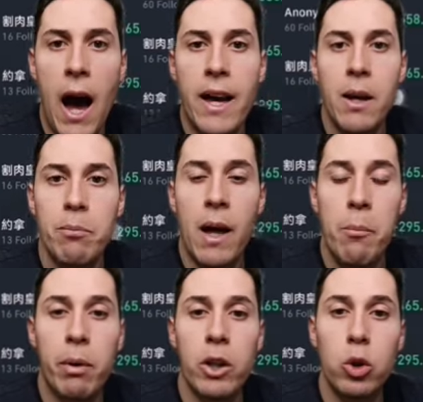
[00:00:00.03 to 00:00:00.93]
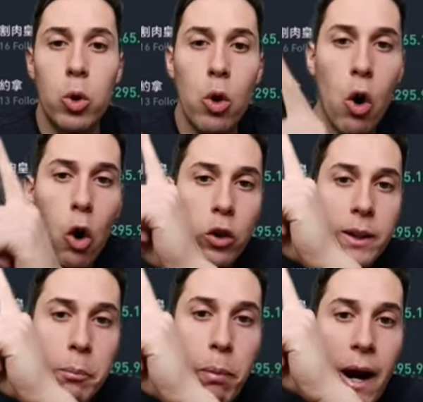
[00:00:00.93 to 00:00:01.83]
I am number 2 on
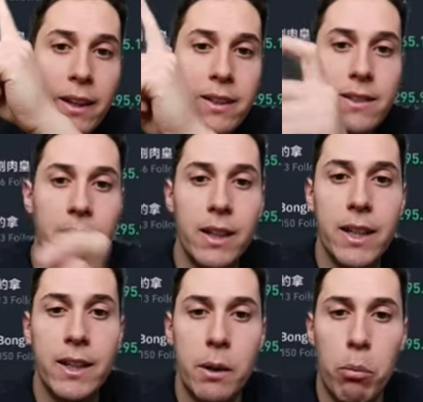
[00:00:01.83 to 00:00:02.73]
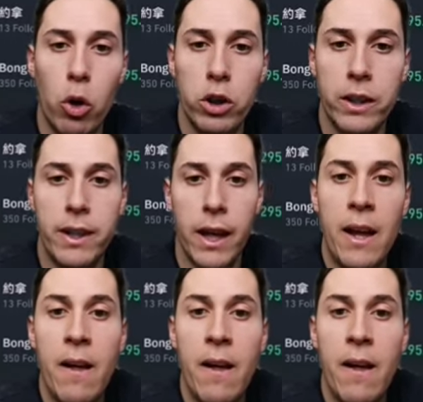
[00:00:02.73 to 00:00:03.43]
the Binance leaderboard today.